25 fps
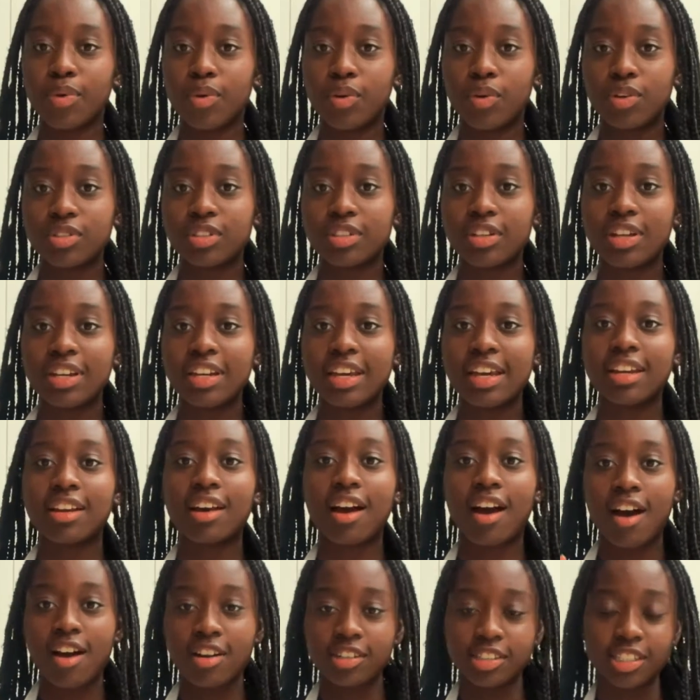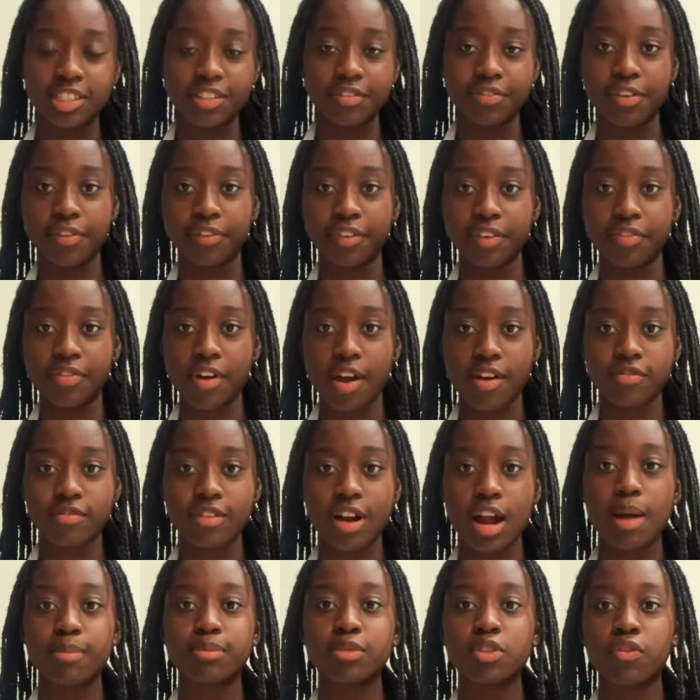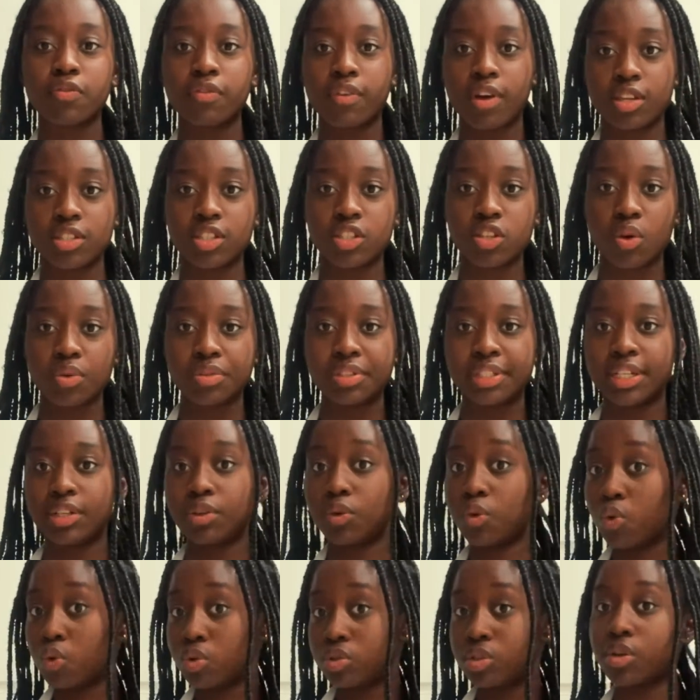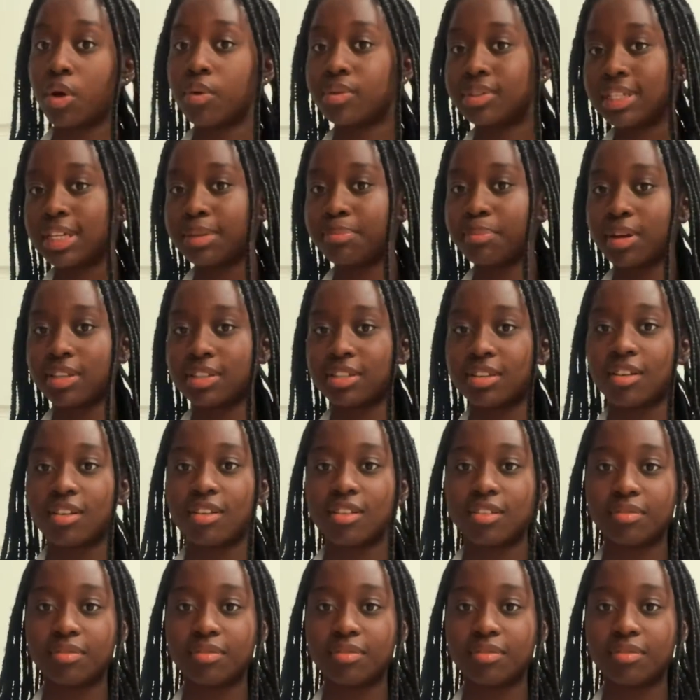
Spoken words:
also need 155 grams of unsalted or salted butter.